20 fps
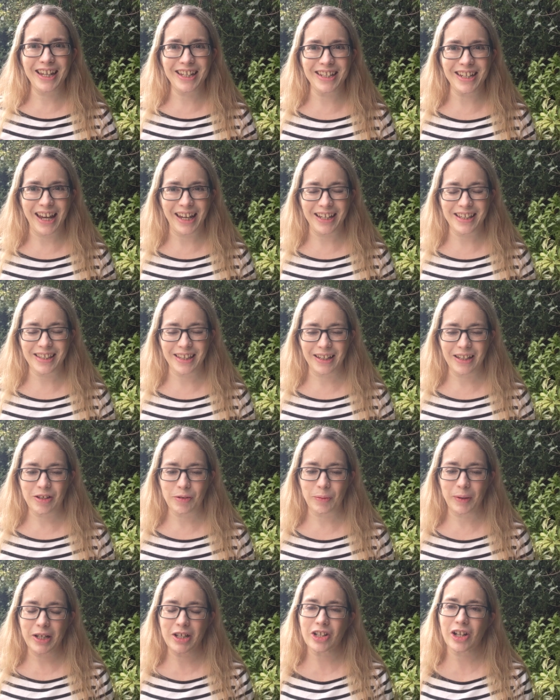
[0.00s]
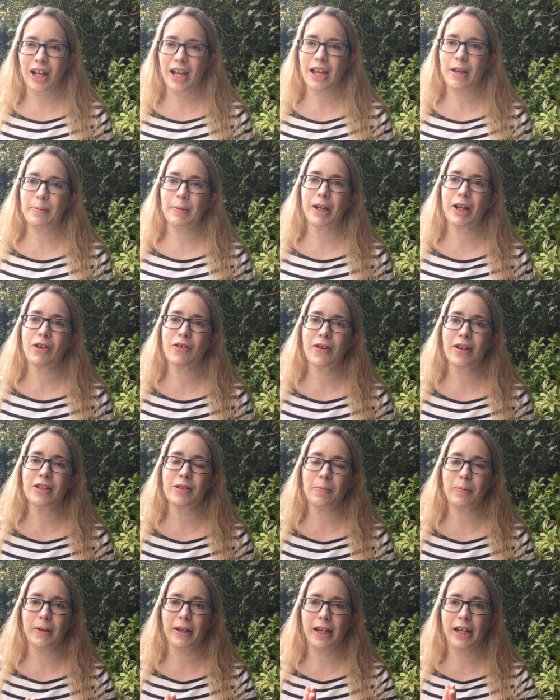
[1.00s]
adjacent, which I am
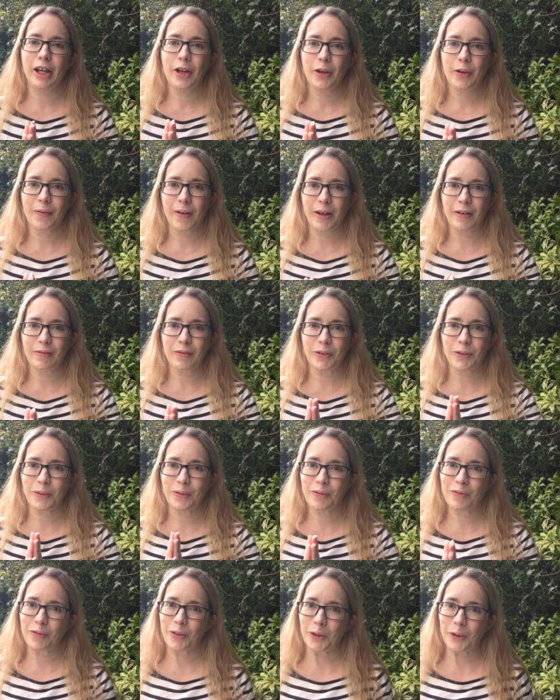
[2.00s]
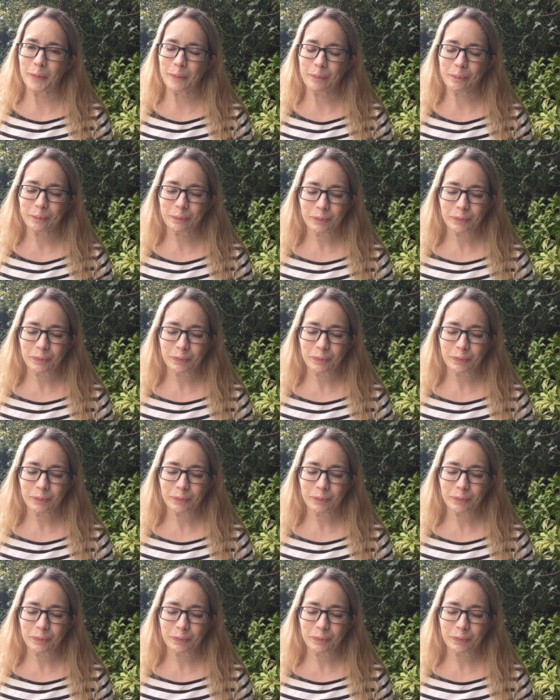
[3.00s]
incredibly grateful for.